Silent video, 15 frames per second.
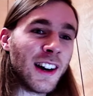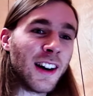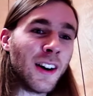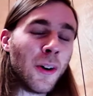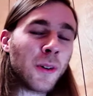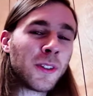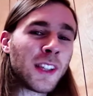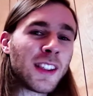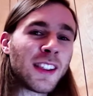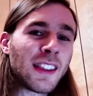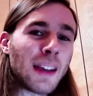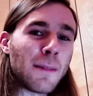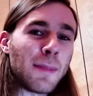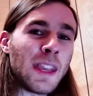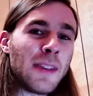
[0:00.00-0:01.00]
only thing
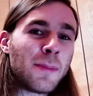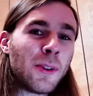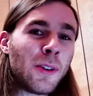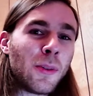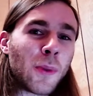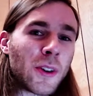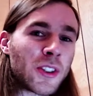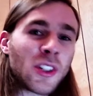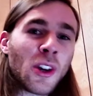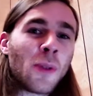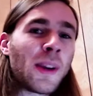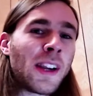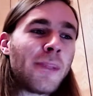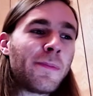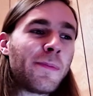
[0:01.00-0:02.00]
that people were
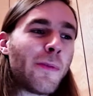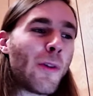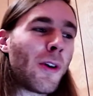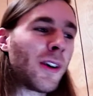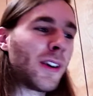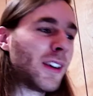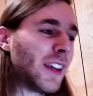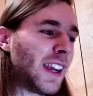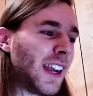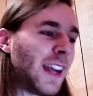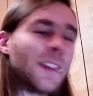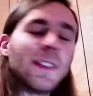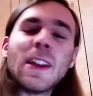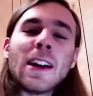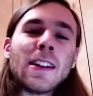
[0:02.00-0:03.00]
showing up for,
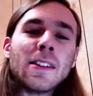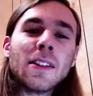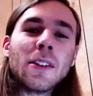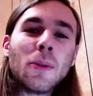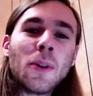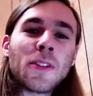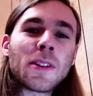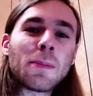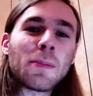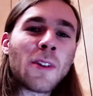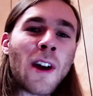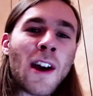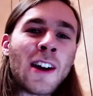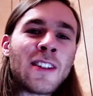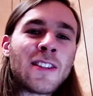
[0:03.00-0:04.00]
and then was
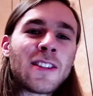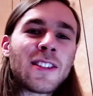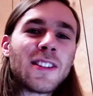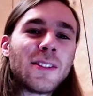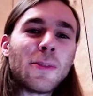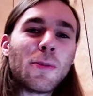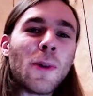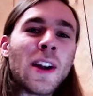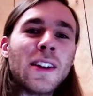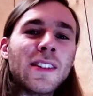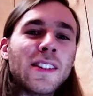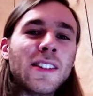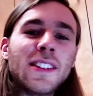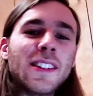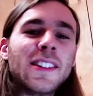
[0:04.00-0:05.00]
surprised when
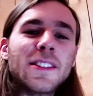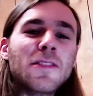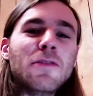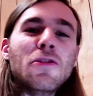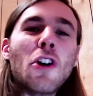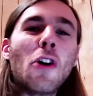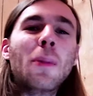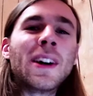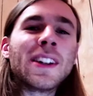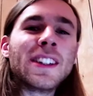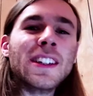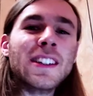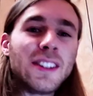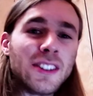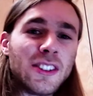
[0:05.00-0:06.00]

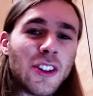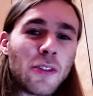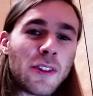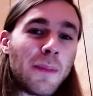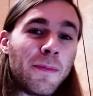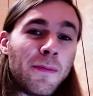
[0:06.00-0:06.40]
nobody showed up.